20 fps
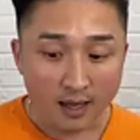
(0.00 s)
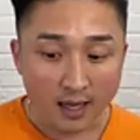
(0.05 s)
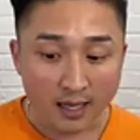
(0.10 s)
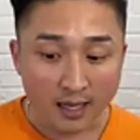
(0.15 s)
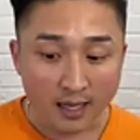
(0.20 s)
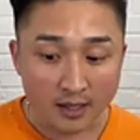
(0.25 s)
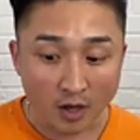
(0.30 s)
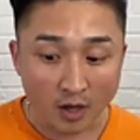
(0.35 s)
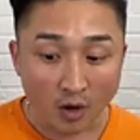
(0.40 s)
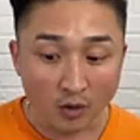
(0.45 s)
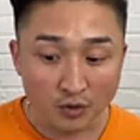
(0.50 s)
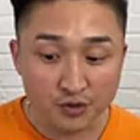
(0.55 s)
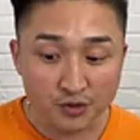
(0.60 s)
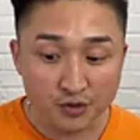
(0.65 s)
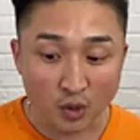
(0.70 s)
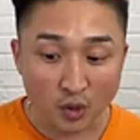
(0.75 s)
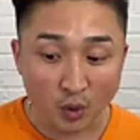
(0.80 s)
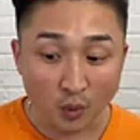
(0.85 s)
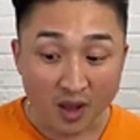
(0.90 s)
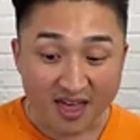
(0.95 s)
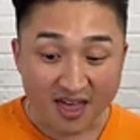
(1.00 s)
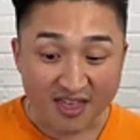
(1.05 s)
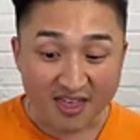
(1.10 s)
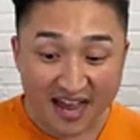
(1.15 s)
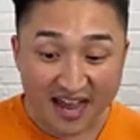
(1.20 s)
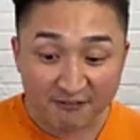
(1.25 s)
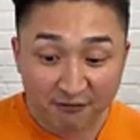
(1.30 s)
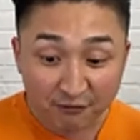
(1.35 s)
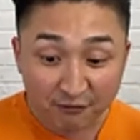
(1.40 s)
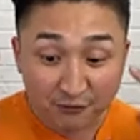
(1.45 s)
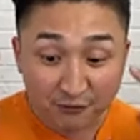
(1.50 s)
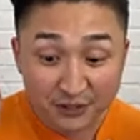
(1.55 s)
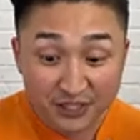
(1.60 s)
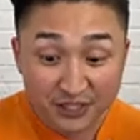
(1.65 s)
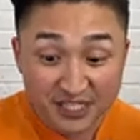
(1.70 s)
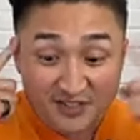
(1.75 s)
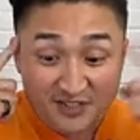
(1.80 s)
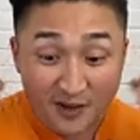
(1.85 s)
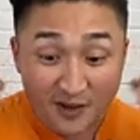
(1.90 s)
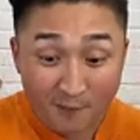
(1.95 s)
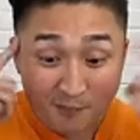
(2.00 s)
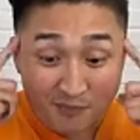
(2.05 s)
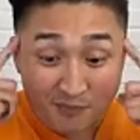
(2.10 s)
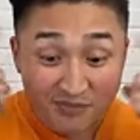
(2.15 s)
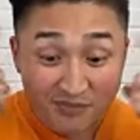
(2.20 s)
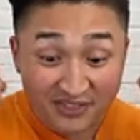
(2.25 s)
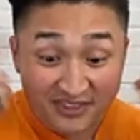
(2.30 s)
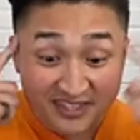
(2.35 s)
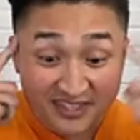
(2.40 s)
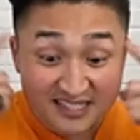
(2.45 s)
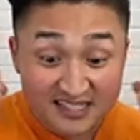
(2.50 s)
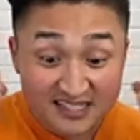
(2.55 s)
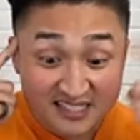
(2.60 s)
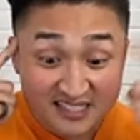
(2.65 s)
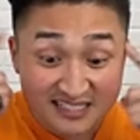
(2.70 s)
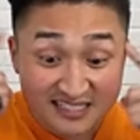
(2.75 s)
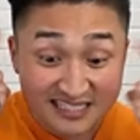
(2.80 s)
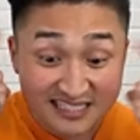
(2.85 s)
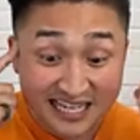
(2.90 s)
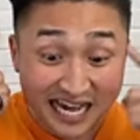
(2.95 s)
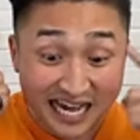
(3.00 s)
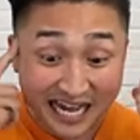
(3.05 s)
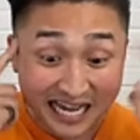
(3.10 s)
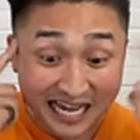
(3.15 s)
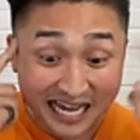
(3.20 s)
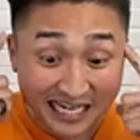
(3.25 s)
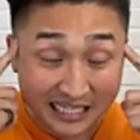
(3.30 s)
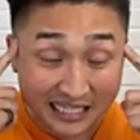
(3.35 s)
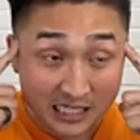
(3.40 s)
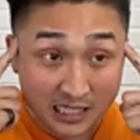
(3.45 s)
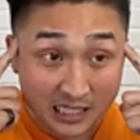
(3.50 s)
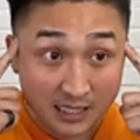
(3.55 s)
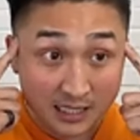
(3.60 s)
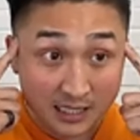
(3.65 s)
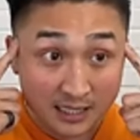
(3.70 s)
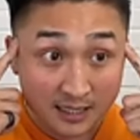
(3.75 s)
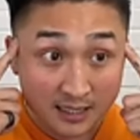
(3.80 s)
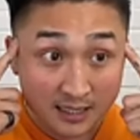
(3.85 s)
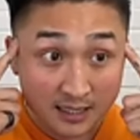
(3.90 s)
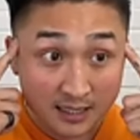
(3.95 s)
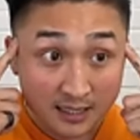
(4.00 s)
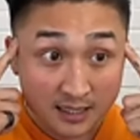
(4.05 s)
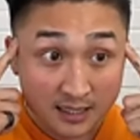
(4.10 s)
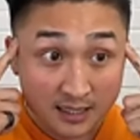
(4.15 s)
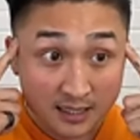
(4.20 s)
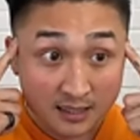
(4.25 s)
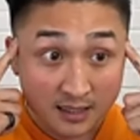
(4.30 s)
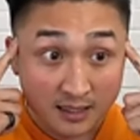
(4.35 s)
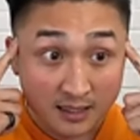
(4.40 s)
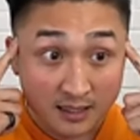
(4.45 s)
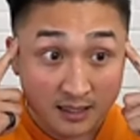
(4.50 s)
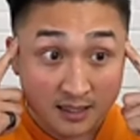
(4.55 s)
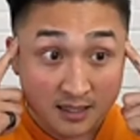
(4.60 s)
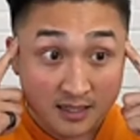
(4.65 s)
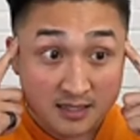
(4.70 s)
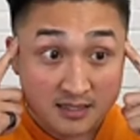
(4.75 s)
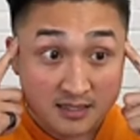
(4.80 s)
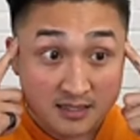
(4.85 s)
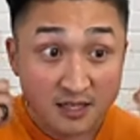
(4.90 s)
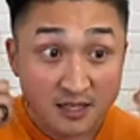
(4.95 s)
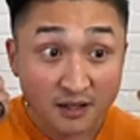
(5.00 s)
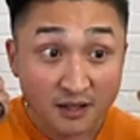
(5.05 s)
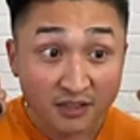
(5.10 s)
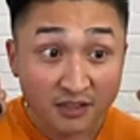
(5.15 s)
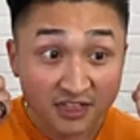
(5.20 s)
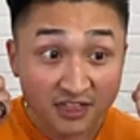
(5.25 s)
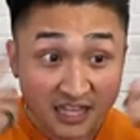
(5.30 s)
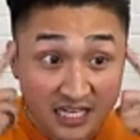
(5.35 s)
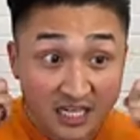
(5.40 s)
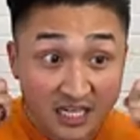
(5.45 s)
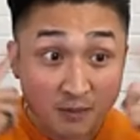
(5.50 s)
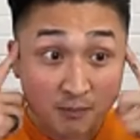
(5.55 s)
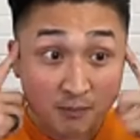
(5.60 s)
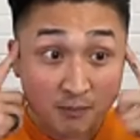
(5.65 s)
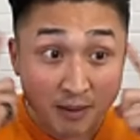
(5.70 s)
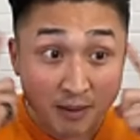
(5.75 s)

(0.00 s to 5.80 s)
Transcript: guy to think about more things that are important.